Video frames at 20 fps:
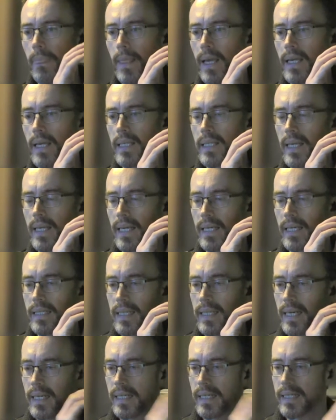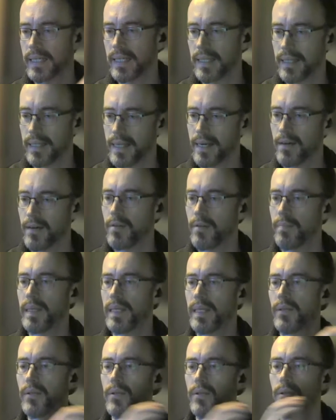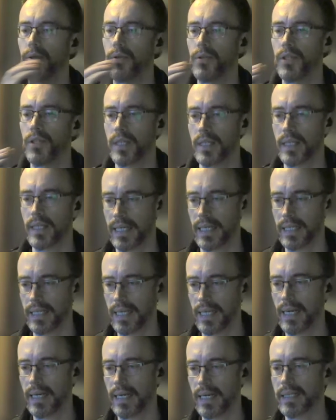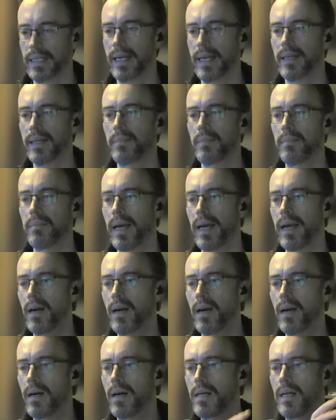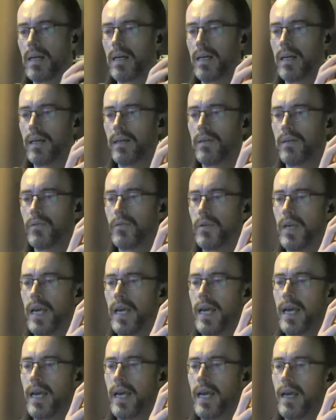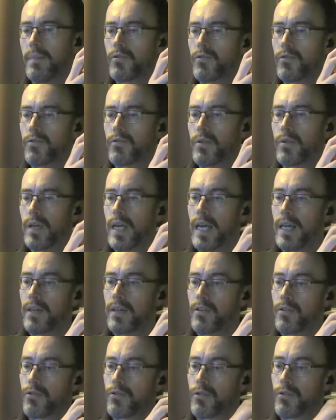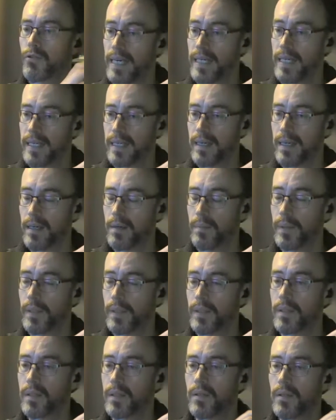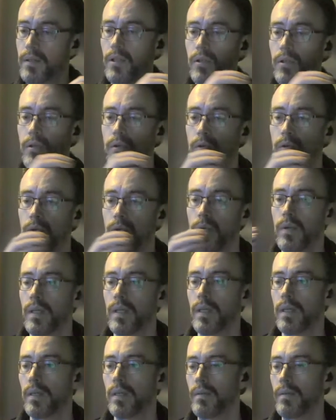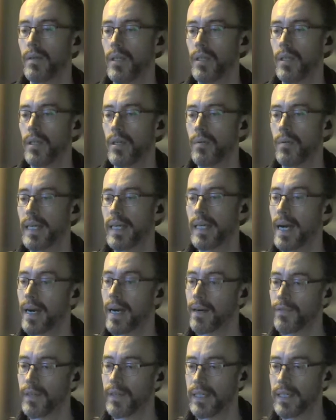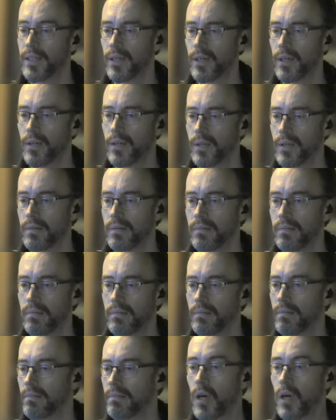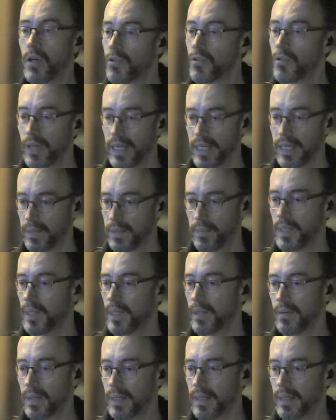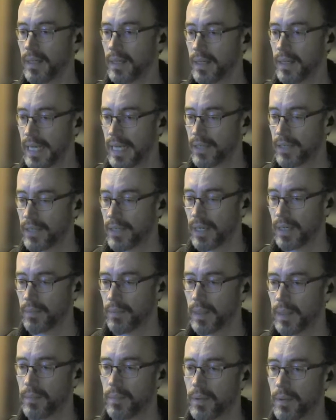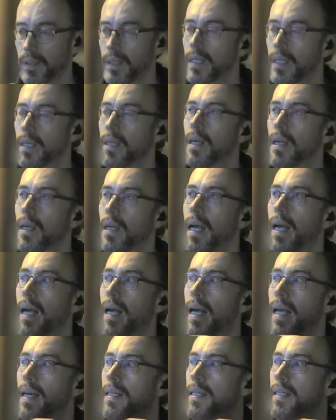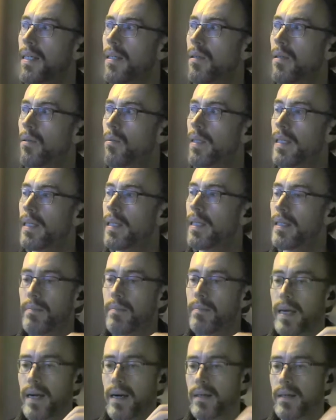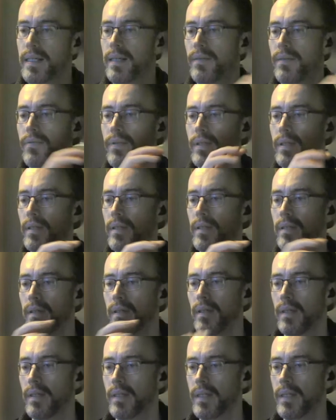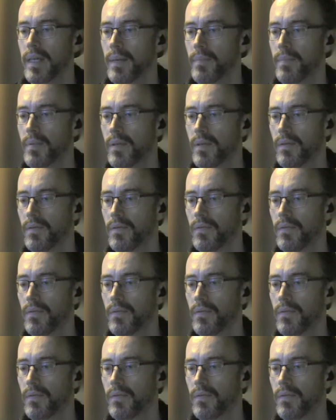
psychedelic-assisted therapies to just psychedelics and compare trained therapists to, carefully chosen untrained, less trained people, and until we compare different types of